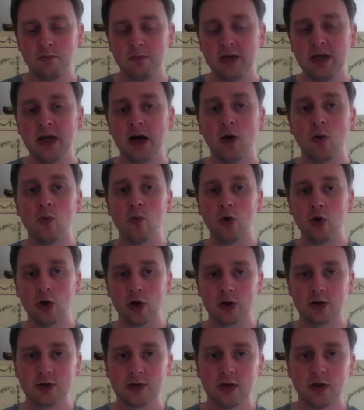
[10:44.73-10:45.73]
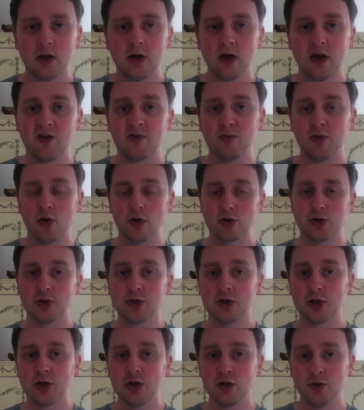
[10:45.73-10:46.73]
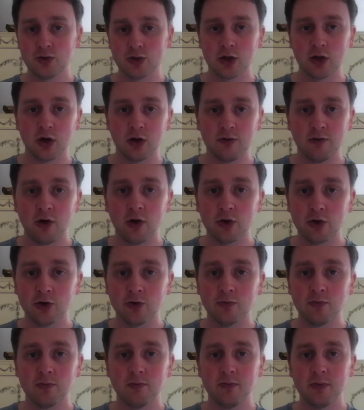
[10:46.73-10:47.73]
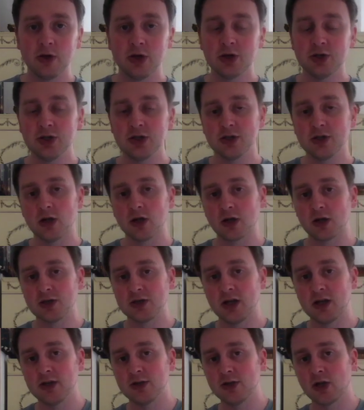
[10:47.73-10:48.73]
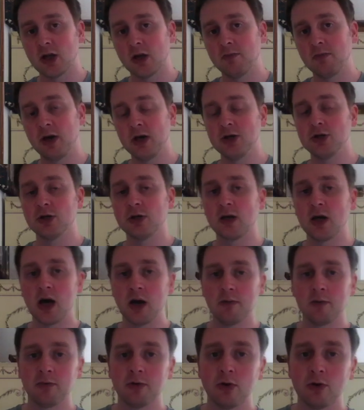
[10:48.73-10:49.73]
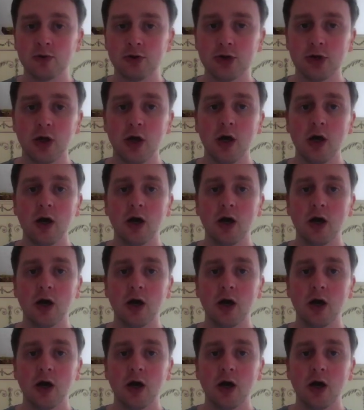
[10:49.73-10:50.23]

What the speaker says: be outworked if Proksa's going to use a lot of volume, because he's, like I said, he's got that patient, calm approach,